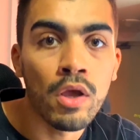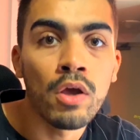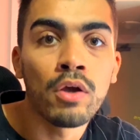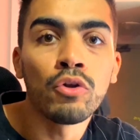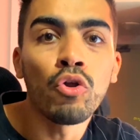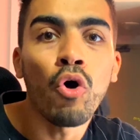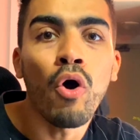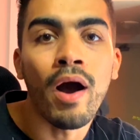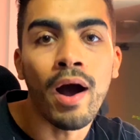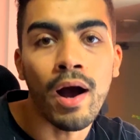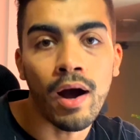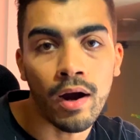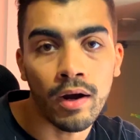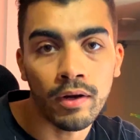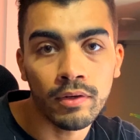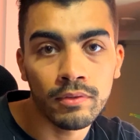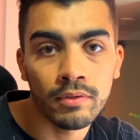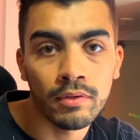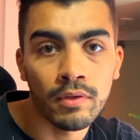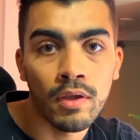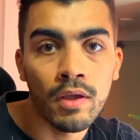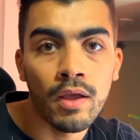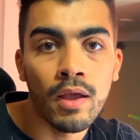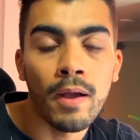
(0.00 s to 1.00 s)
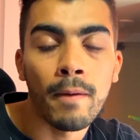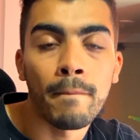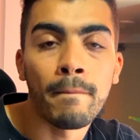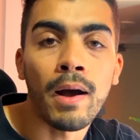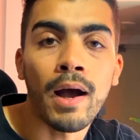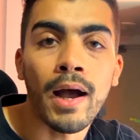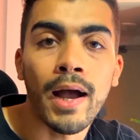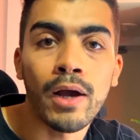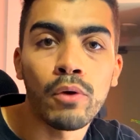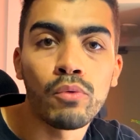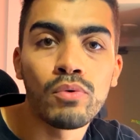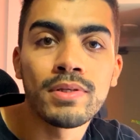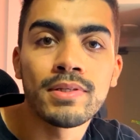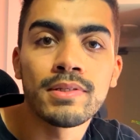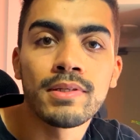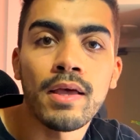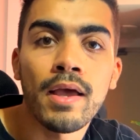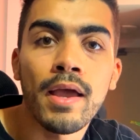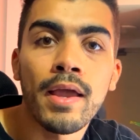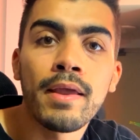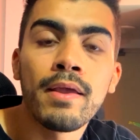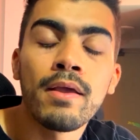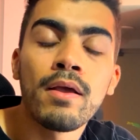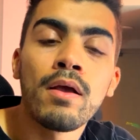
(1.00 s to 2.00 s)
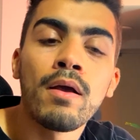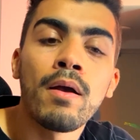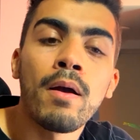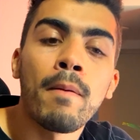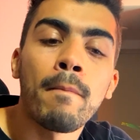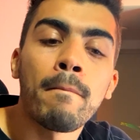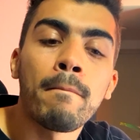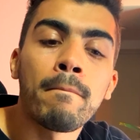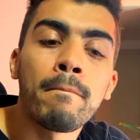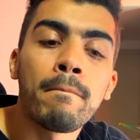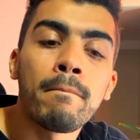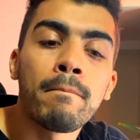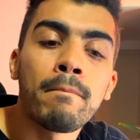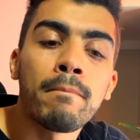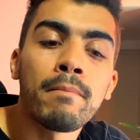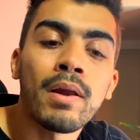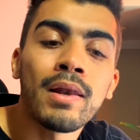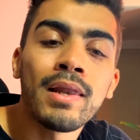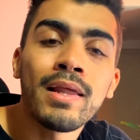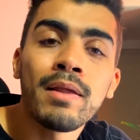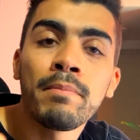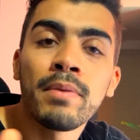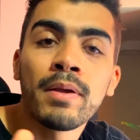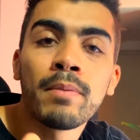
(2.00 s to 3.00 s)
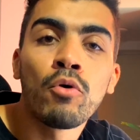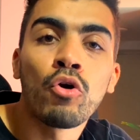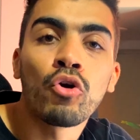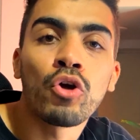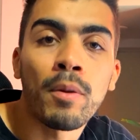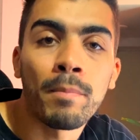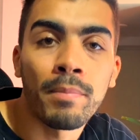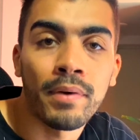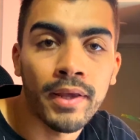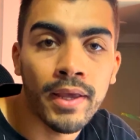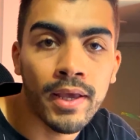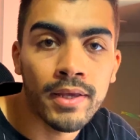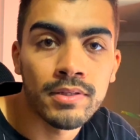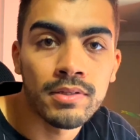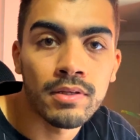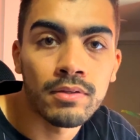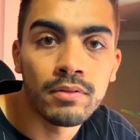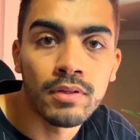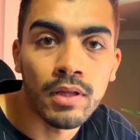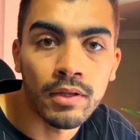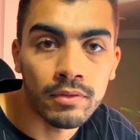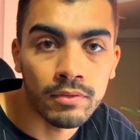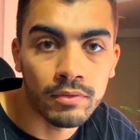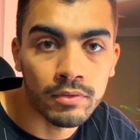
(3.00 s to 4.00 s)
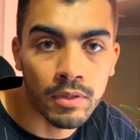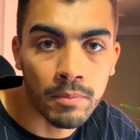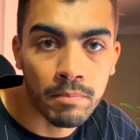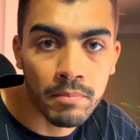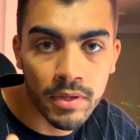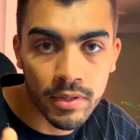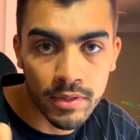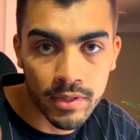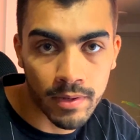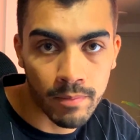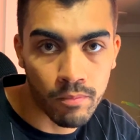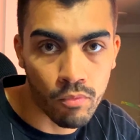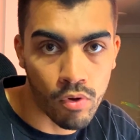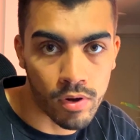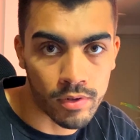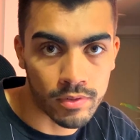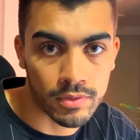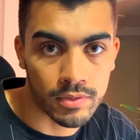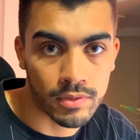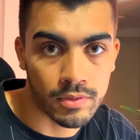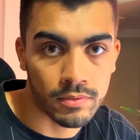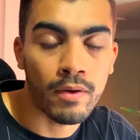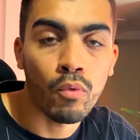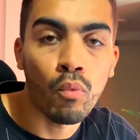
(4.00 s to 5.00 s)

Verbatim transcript: Not hard, but I would say a little bit more complicated than the medium ones.